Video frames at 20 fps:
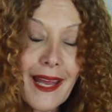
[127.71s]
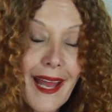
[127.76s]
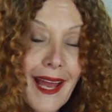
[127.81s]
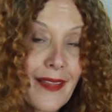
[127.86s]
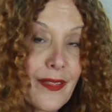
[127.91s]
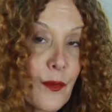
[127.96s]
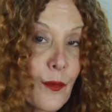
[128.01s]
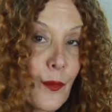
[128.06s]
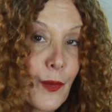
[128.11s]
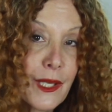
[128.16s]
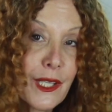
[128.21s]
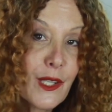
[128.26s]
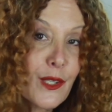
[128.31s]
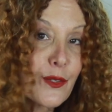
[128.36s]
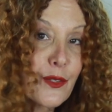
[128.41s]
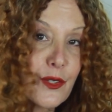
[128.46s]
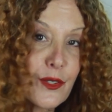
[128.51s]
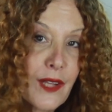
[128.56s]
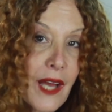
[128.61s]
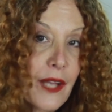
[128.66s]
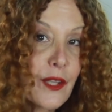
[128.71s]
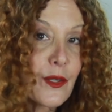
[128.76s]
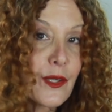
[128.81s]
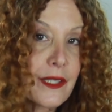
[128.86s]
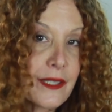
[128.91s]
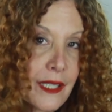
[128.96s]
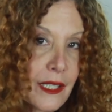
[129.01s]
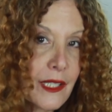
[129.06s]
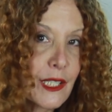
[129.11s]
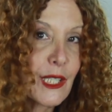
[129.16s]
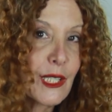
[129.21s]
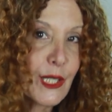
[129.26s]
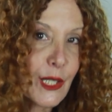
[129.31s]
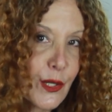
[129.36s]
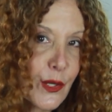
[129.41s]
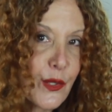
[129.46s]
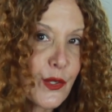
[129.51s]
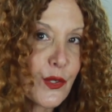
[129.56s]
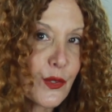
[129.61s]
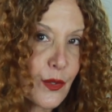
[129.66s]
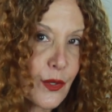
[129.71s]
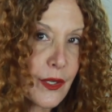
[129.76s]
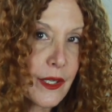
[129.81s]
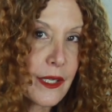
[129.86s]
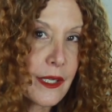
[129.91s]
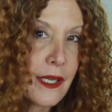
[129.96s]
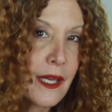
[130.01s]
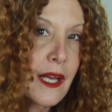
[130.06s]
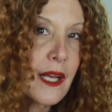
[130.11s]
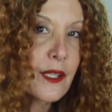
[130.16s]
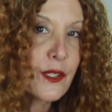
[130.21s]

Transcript: And the minute you do that, you can tell a clearer story.